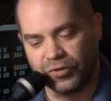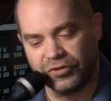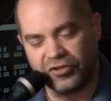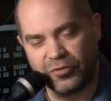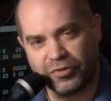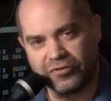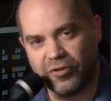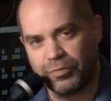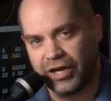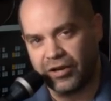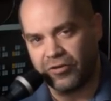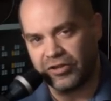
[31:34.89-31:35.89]
R super low
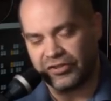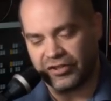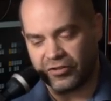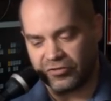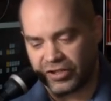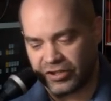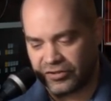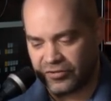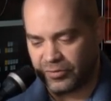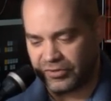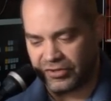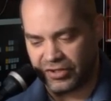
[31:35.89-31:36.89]
power, this thing only
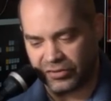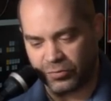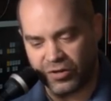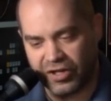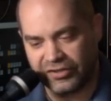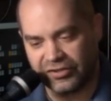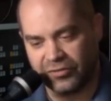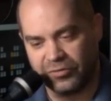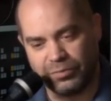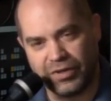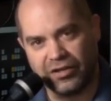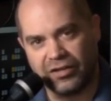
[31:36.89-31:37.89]
consumes six watts, so
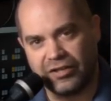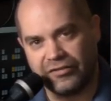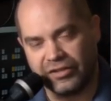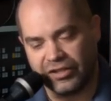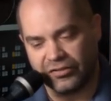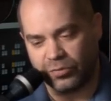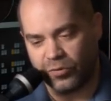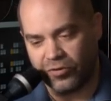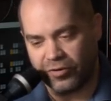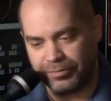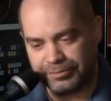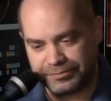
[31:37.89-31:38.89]
it barely even gets
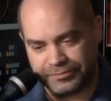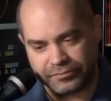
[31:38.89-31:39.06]
warm.